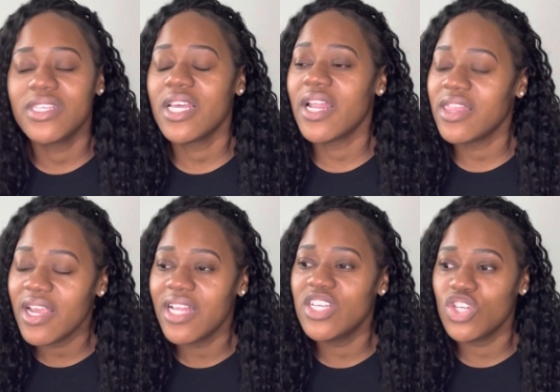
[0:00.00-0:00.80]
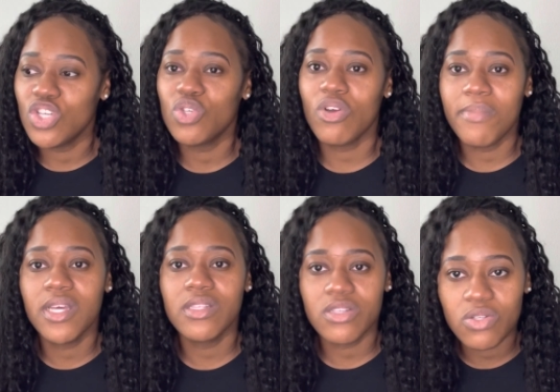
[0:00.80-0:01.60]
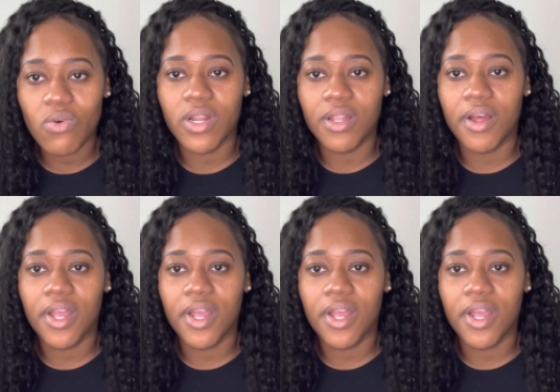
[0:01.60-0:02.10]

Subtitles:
And I think I didn't enjoy it because of the storyline.